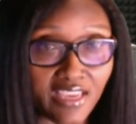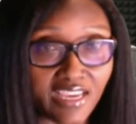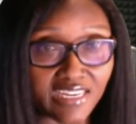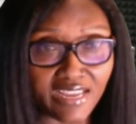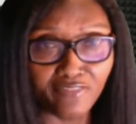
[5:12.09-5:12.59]

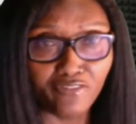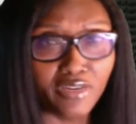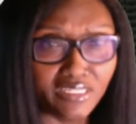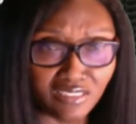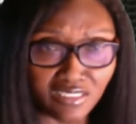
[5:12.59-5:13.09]
like for
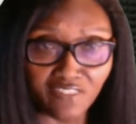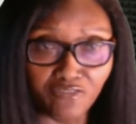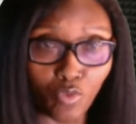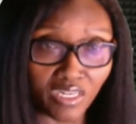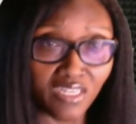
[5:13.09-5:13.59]
instance, if
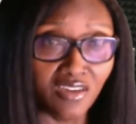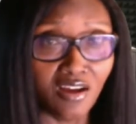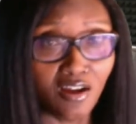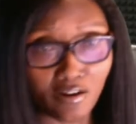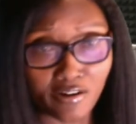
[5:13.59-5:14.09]
one of the
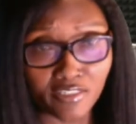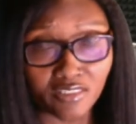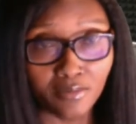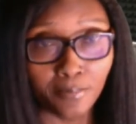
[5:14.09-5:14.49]
cars